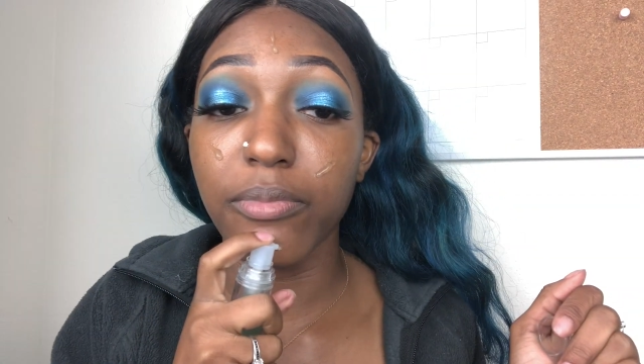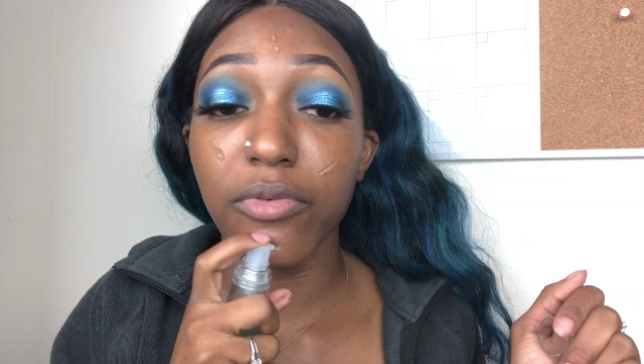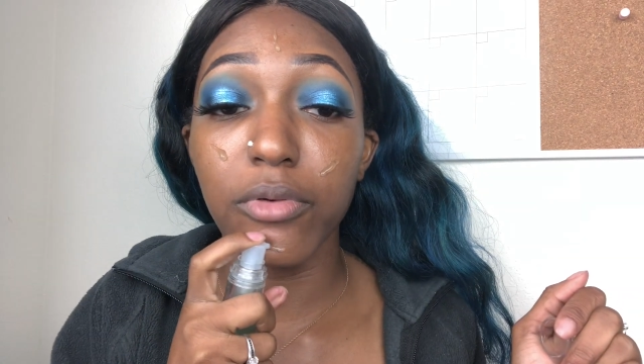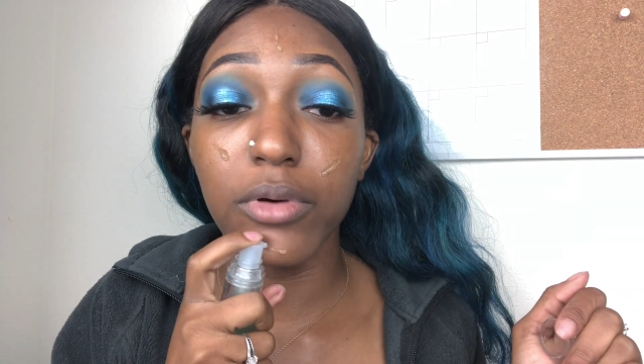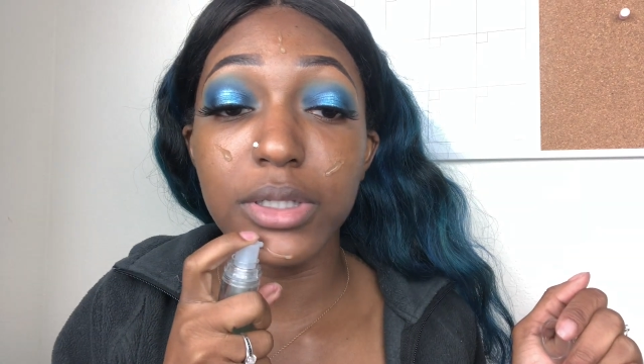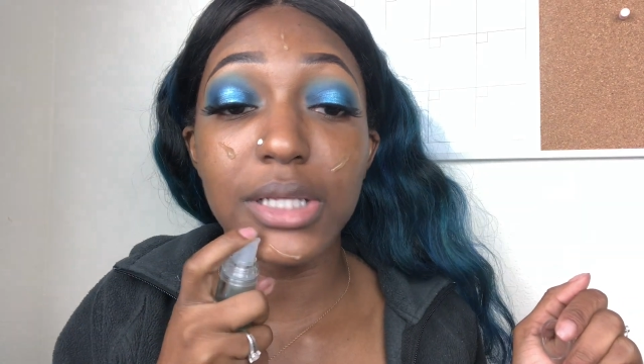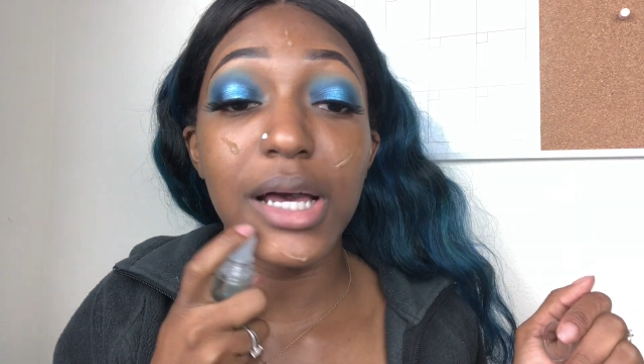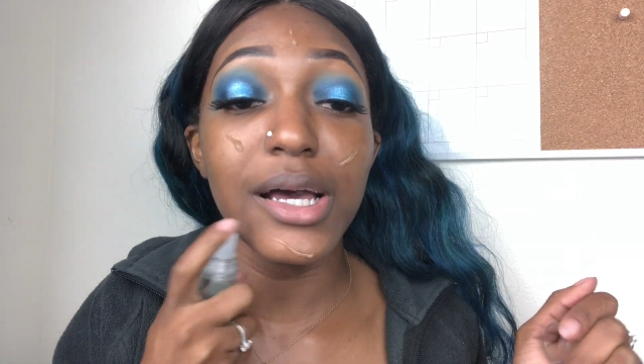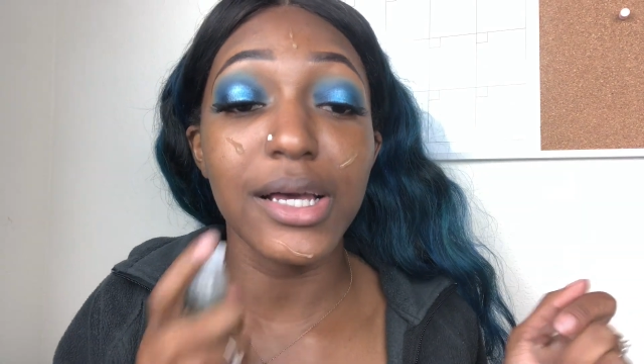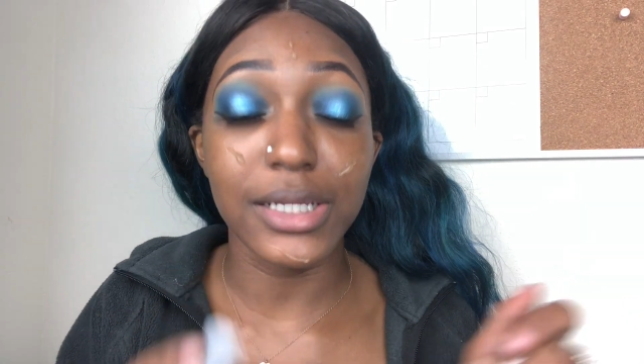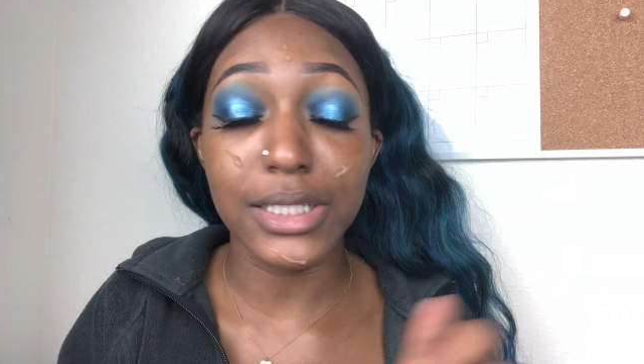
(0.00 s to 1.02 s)
the full
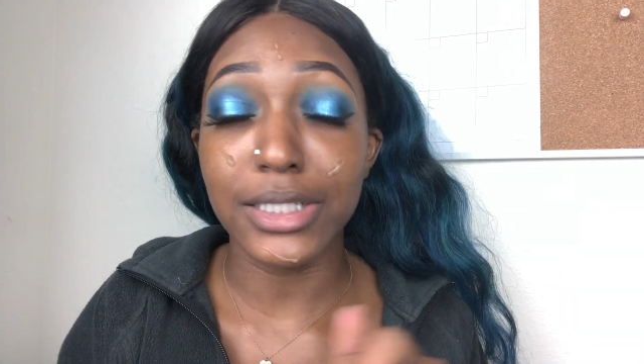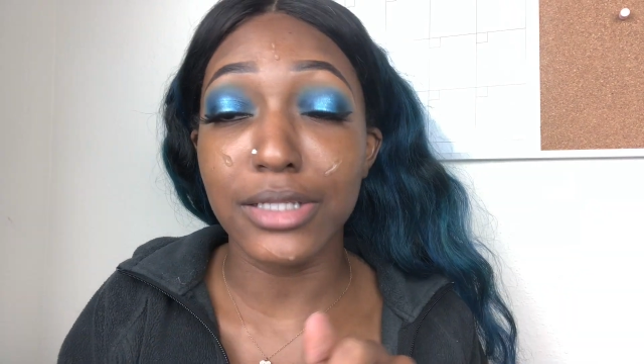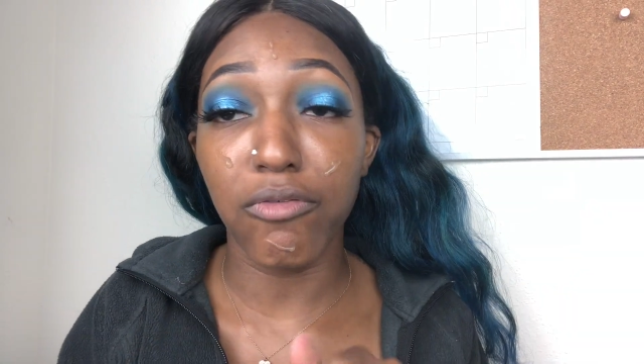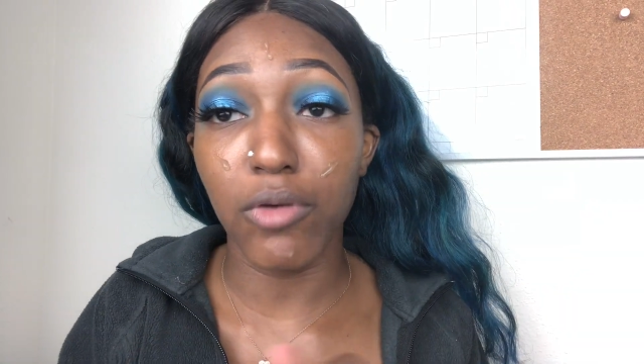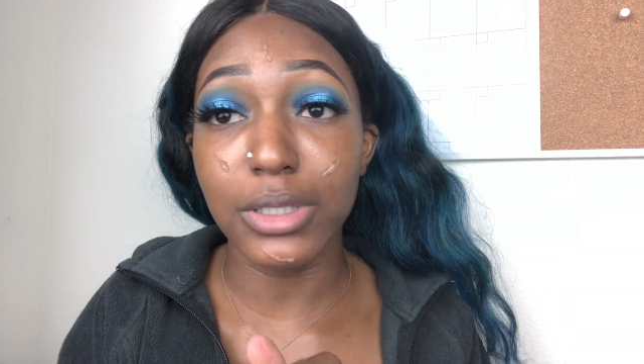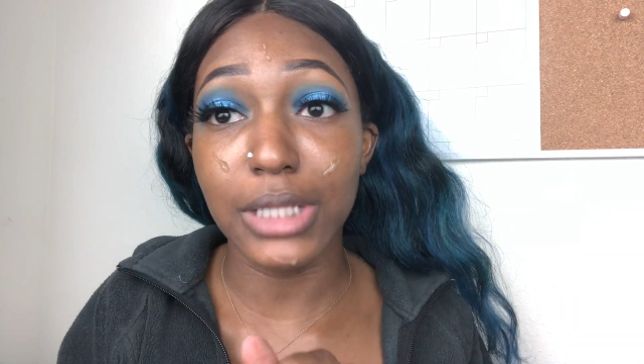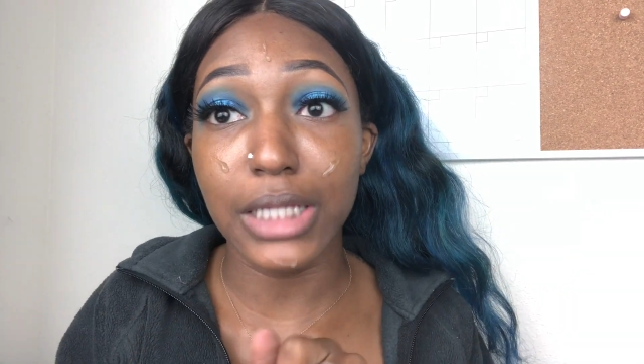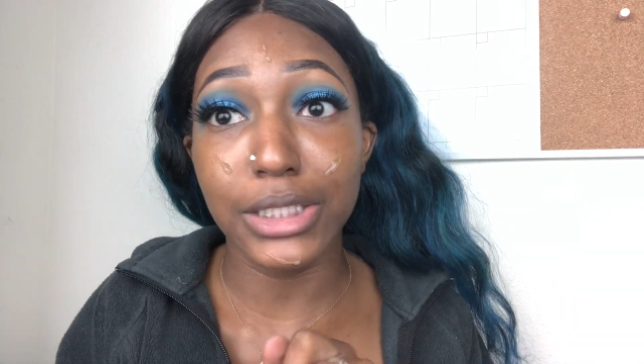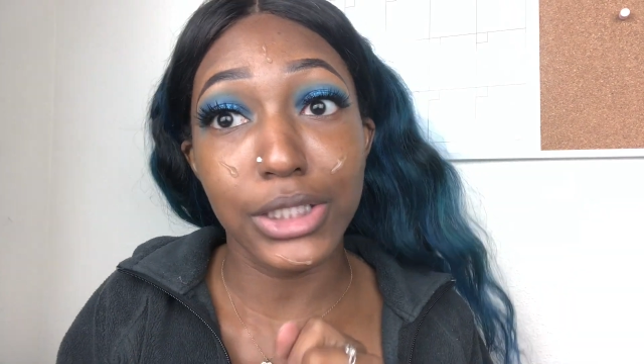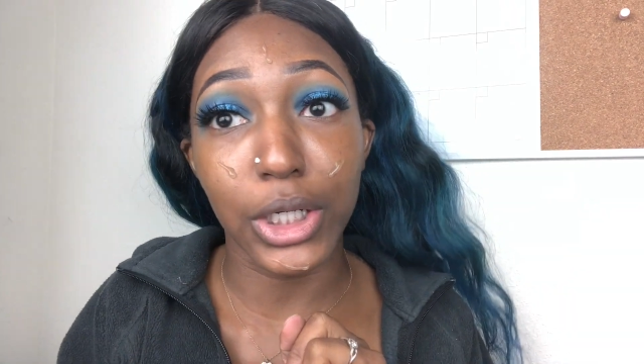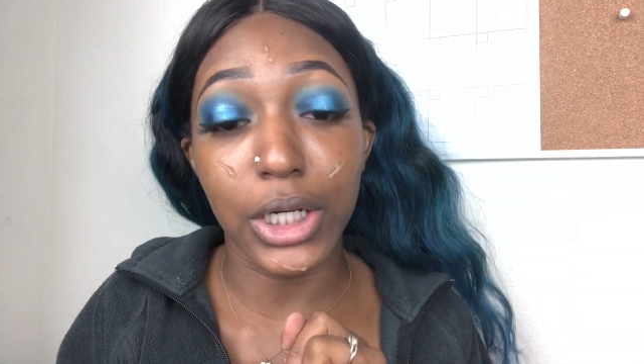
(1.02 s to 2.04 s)
size, because the full
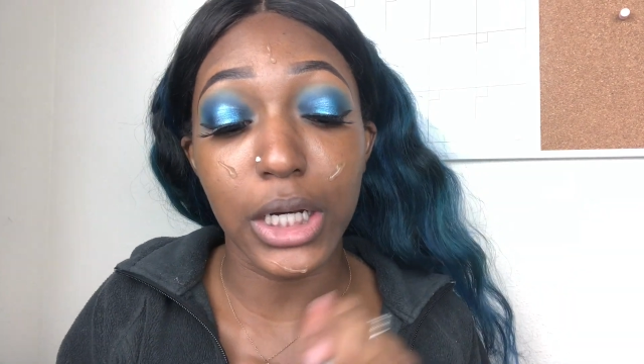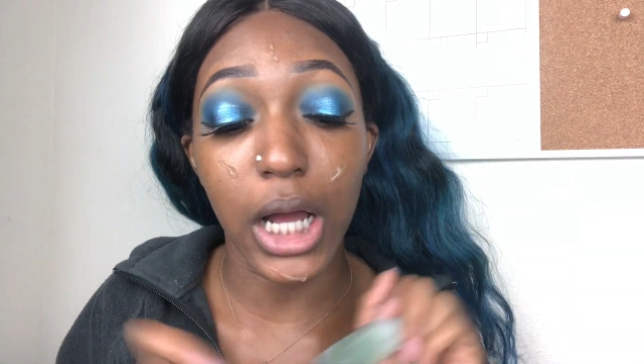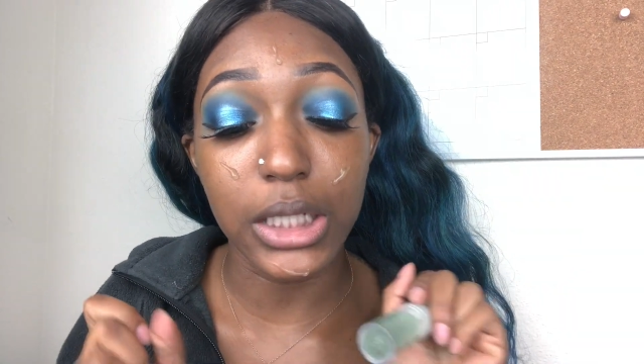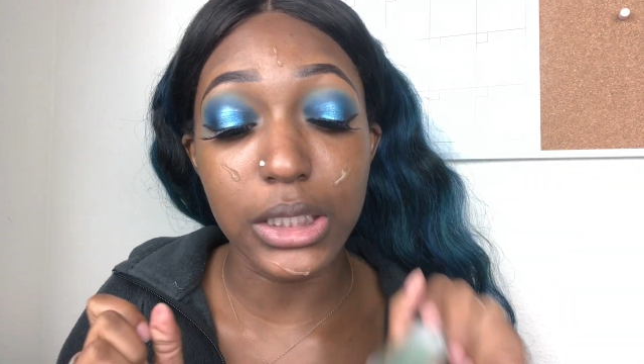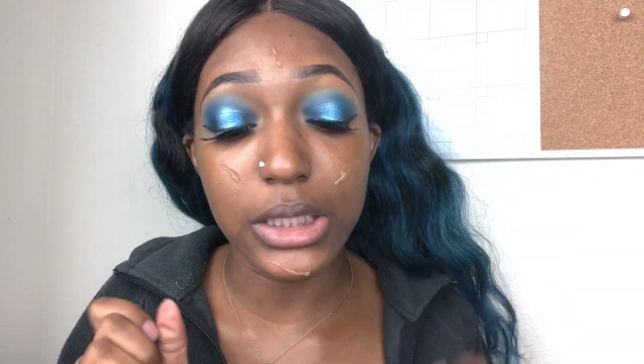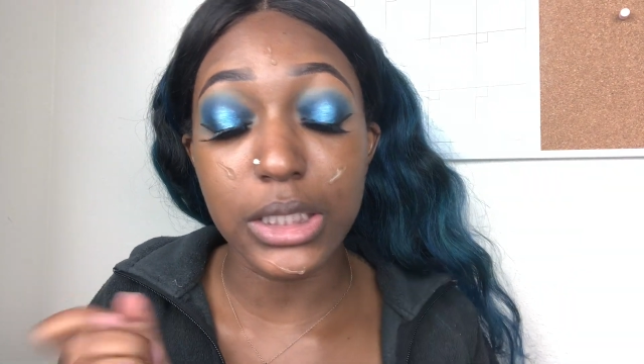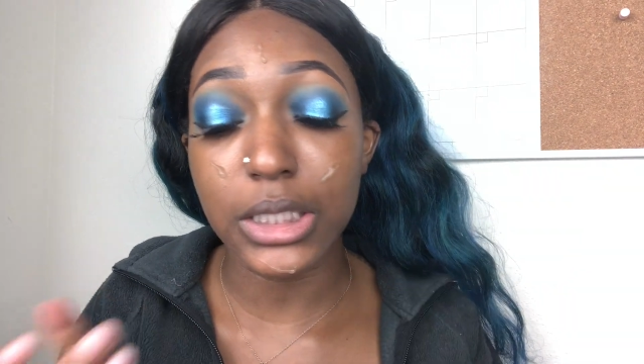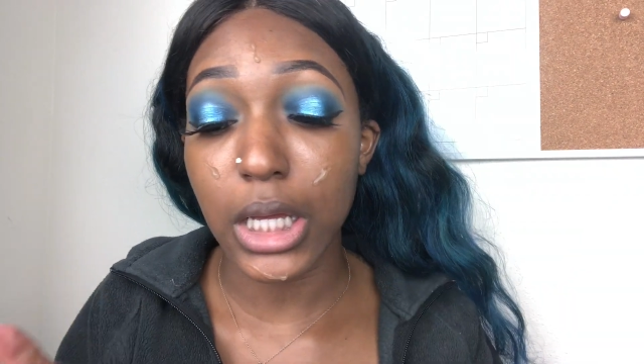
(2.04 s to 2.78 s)
size is $30.